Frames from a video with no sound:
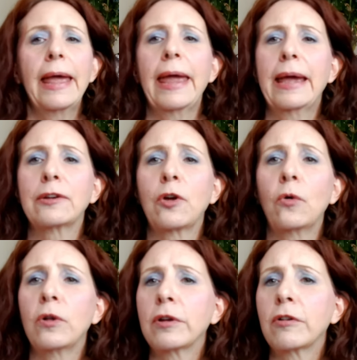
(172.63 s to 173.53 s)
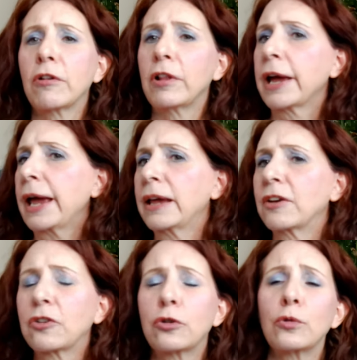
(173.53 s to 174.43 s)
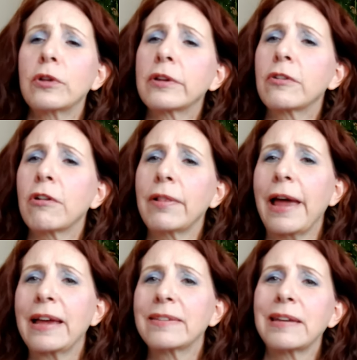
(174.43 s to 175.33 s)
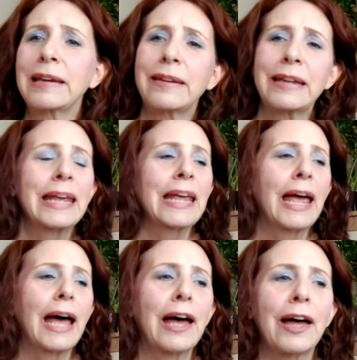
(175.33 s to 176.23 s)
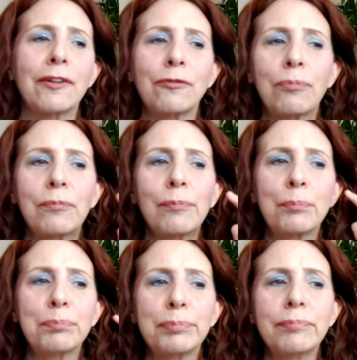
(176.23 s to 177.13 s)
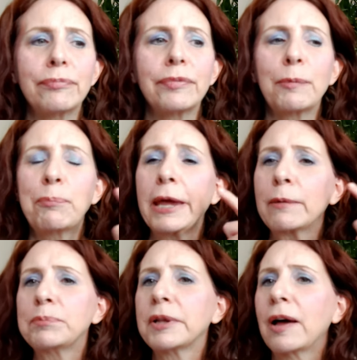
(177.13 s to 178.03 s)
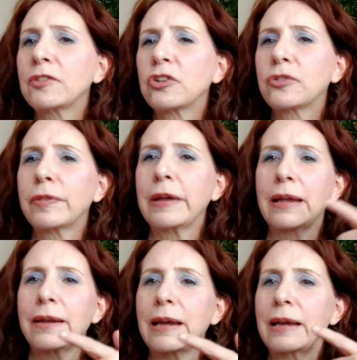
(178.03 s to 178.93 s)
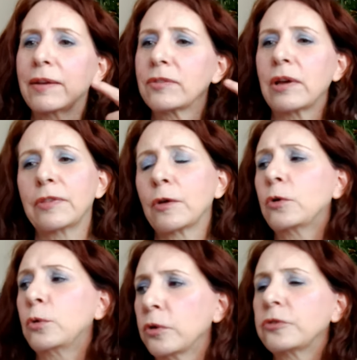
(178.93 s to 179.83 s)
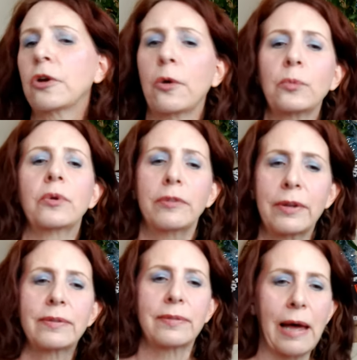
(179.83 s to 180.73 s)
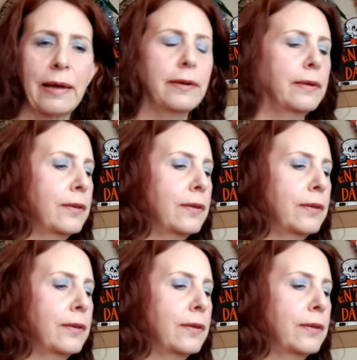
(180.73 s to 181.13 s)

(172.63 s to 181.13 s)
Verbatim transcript: And cool girl, cool girl as in um, pink blush that is on the cool tone side.